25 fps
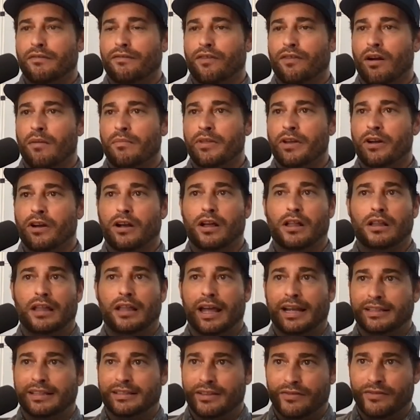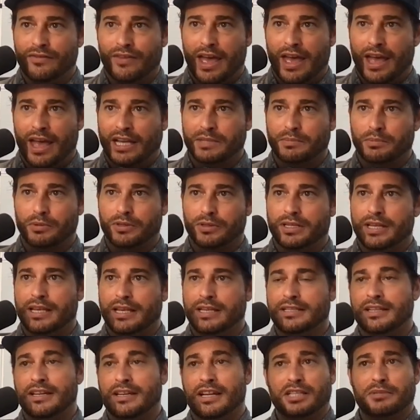from their collective
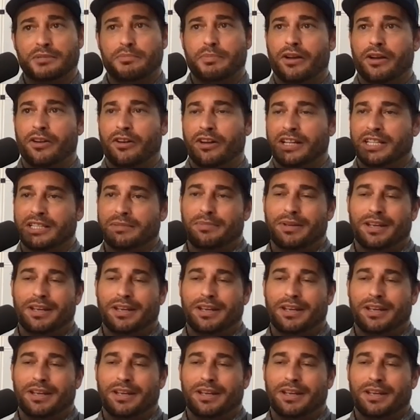expertise and experience,